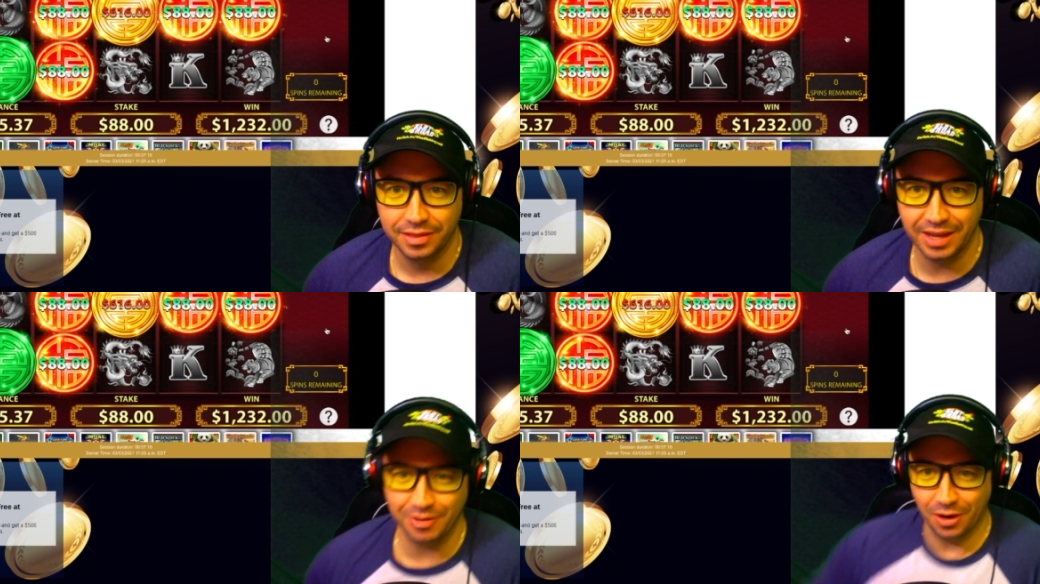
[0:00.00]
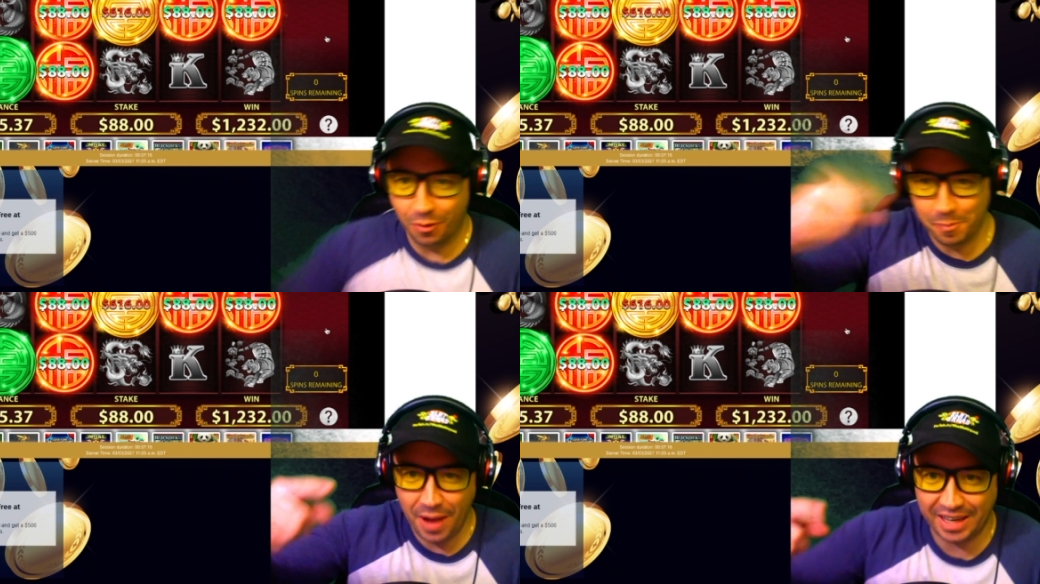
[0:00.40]
There we go.
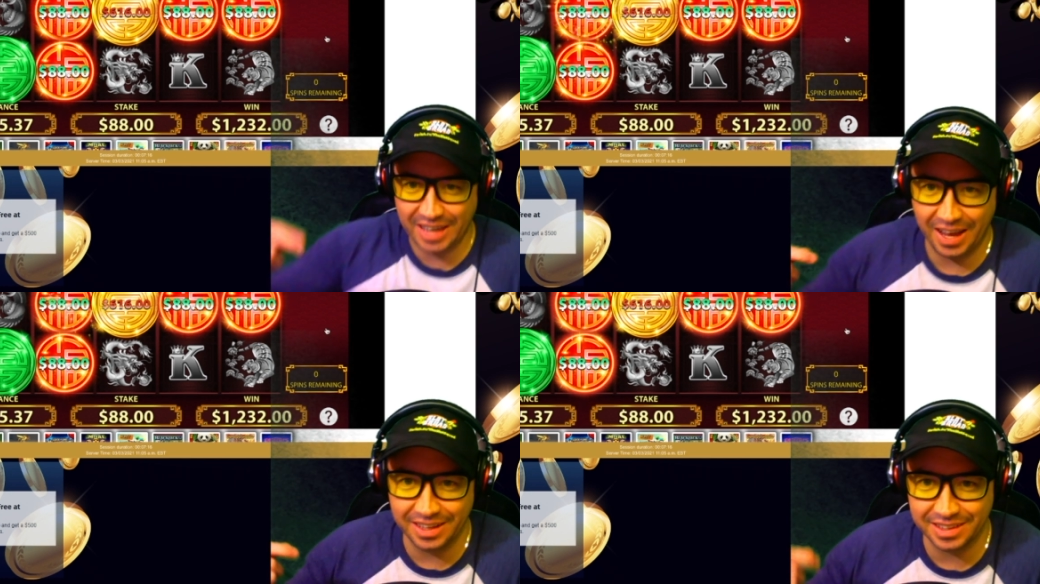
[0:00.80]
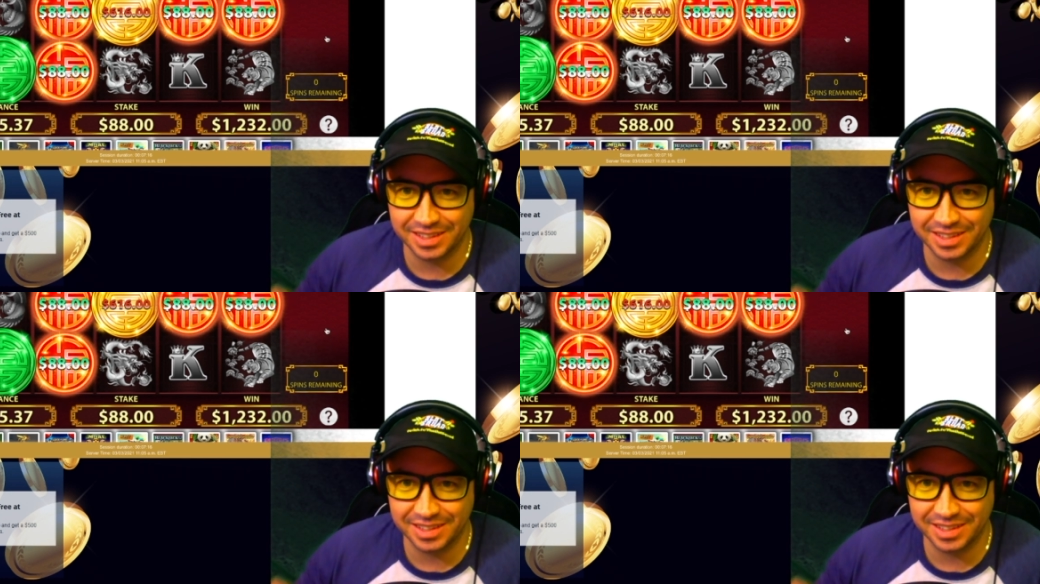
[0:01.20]
We're back at it.